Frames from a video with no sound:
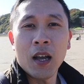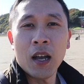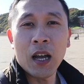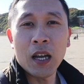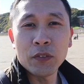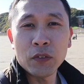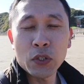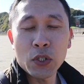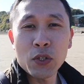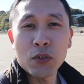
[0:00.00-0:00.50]

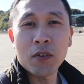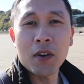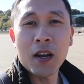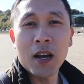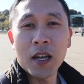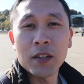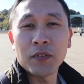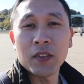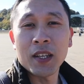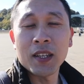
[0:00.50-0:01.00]
I've just
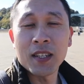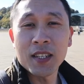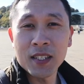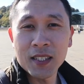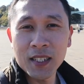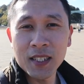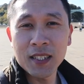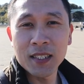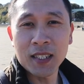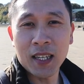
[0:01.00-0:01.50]
arrived in the
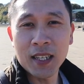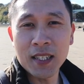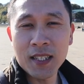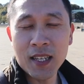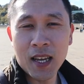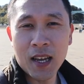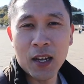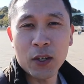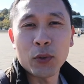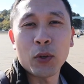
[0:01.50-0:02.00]
seaside
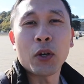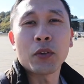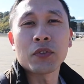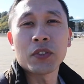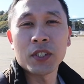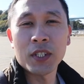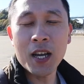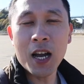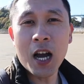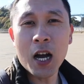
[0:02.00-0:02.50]
town of
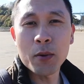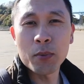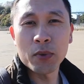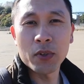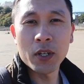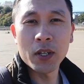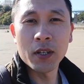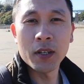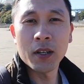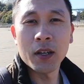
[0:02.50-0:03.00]

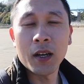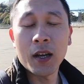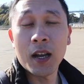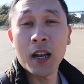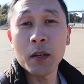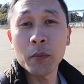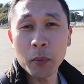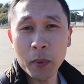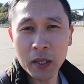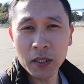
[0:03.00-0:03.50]
Scarborough and
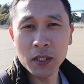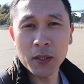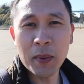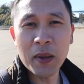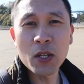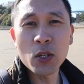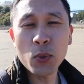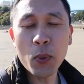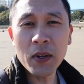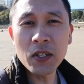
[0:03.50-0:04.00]
I'm about to
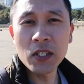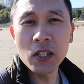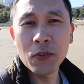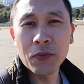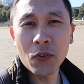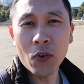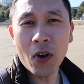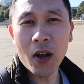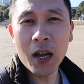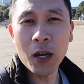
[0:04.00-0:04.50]
spend
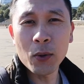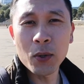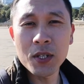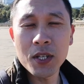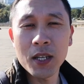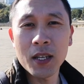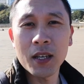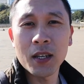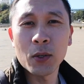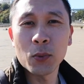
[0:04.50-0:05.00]
24 hours
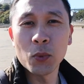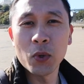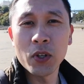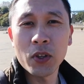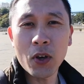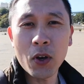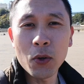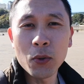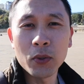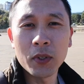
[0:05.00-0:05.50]
here
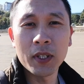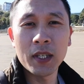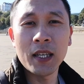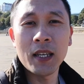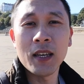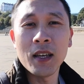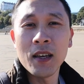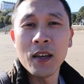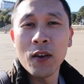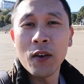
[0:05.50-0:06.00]
with
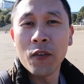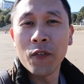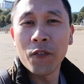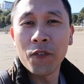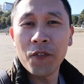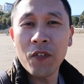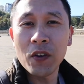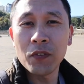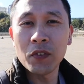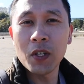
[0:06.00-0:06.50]
only
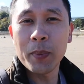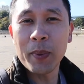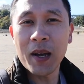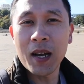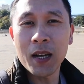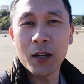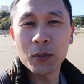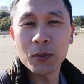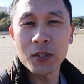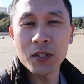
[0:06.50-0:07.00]

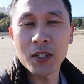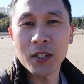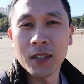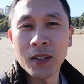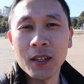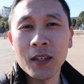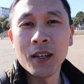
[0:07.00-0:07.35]
£50.